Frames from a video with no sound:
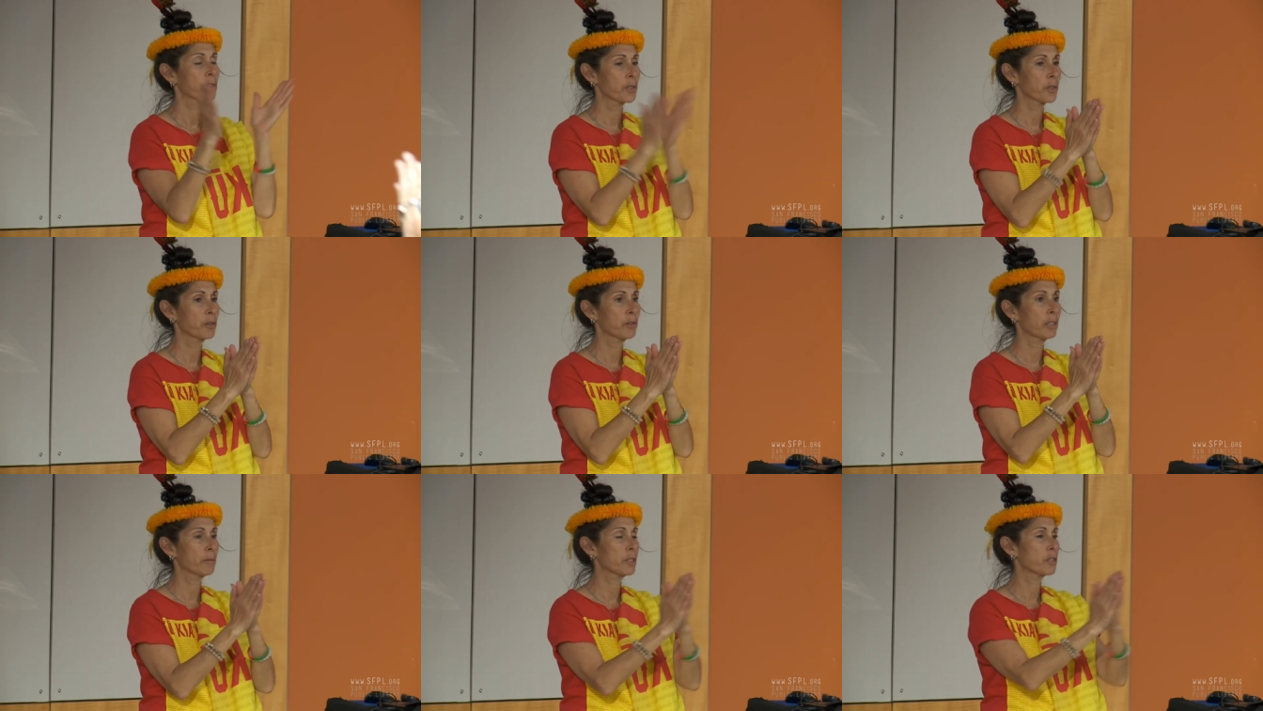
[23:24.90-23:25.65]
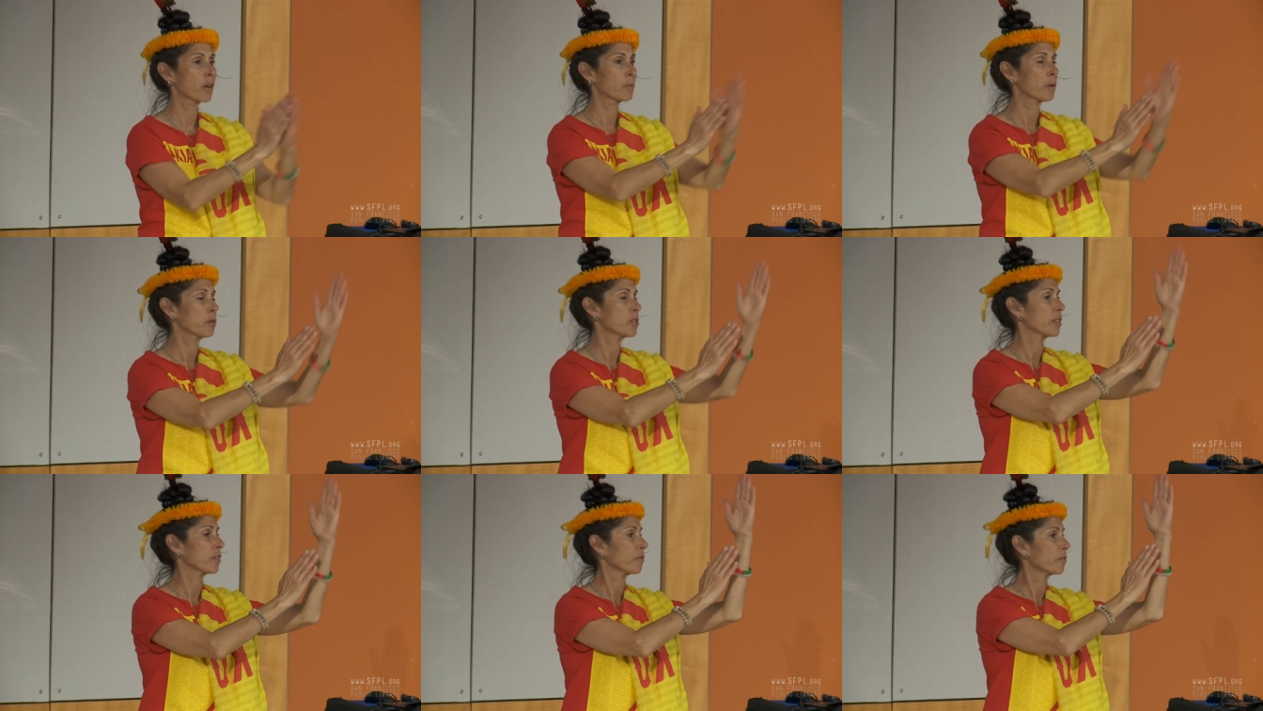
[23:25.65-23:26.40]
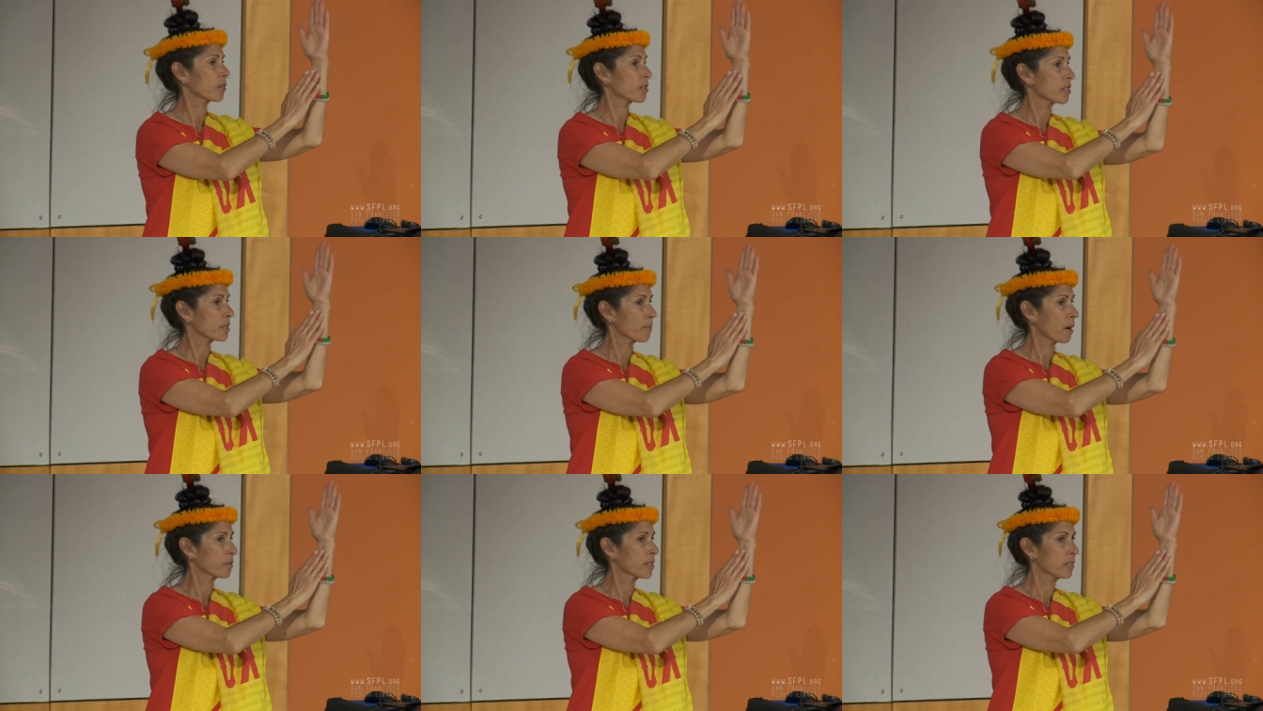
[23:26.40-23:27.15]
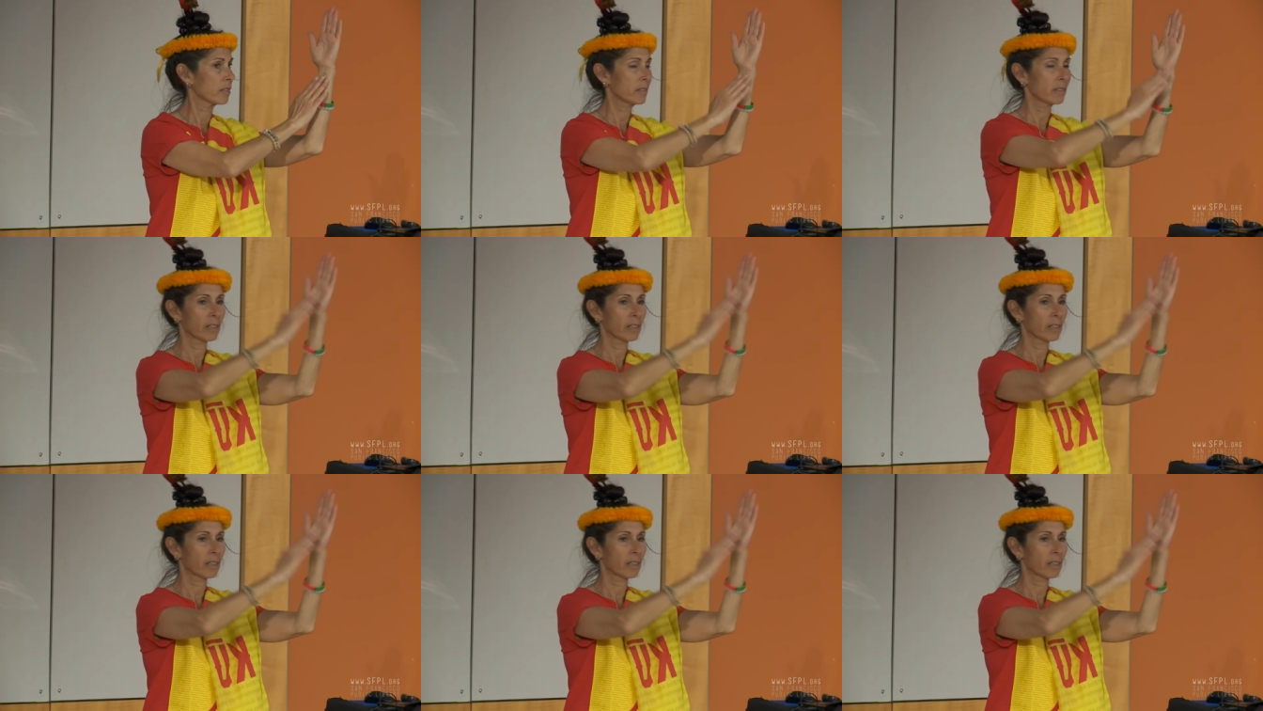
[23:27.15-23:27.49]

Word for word: then we do our motion. First is mountain,